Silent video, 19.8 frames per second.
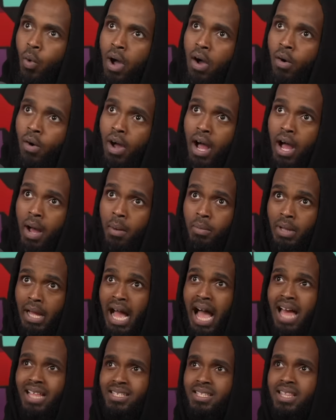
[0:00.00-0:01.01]
well,
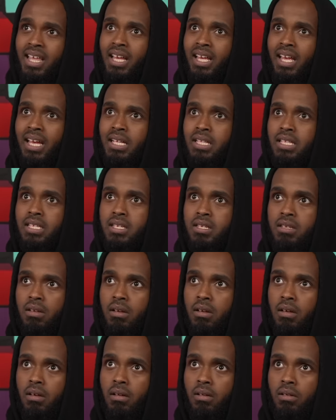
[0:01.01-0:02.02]
um, I think
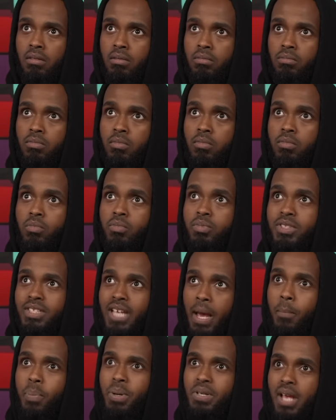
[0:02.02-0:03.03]
it's
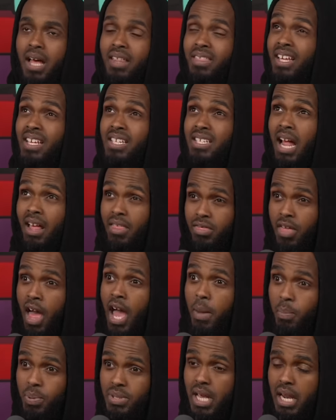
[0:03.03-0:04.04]
ten percent. I think it's like
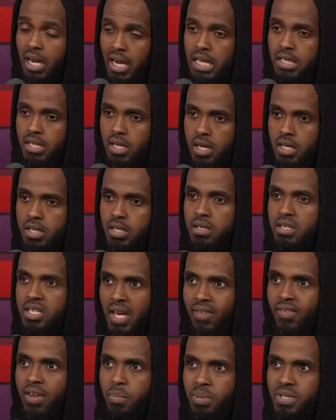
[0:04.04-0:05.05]
thirty percent laziness,
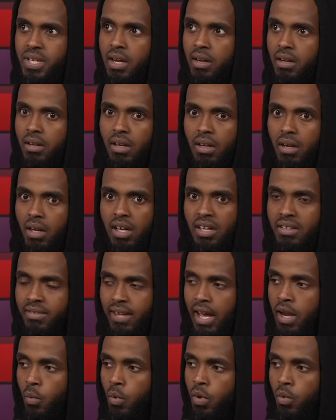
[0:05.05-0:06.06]
seventy percent
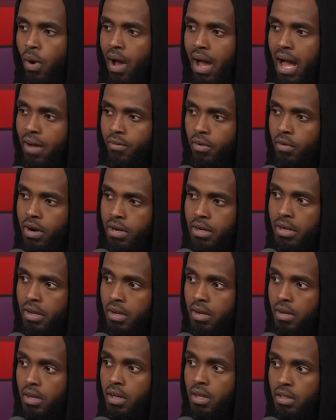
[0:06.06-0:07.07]
content with what I have already.
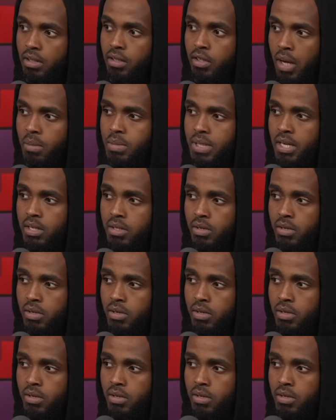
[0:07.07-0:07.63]
There you go. Do you know what I'm